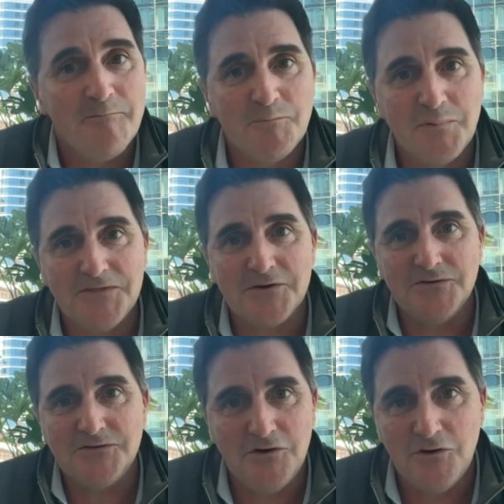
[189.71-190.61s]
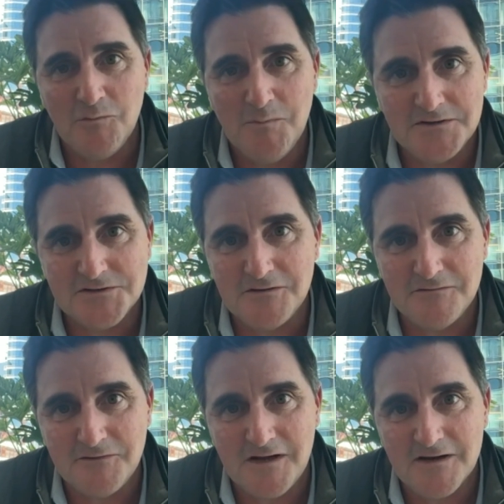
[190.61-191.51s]
but there's a whole bunch
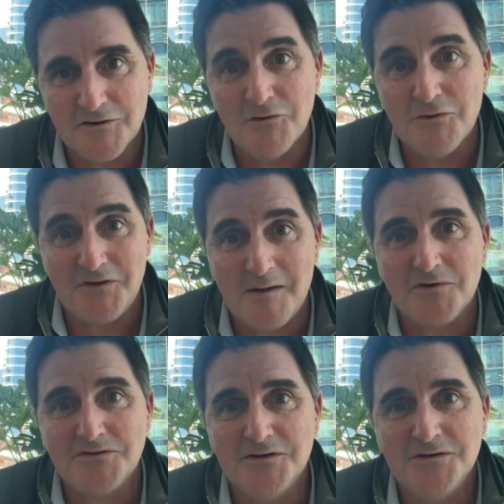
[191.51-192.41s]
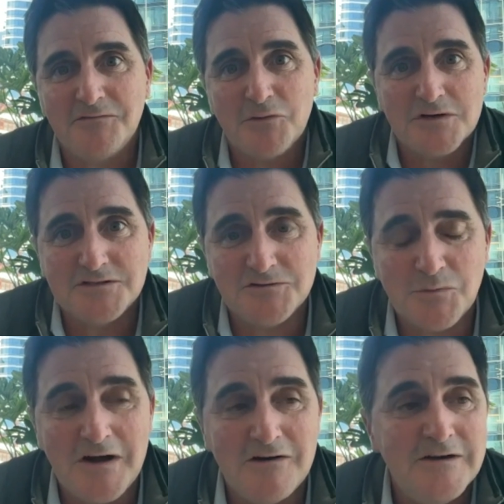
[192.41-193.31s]
of growth opportunities for us as well.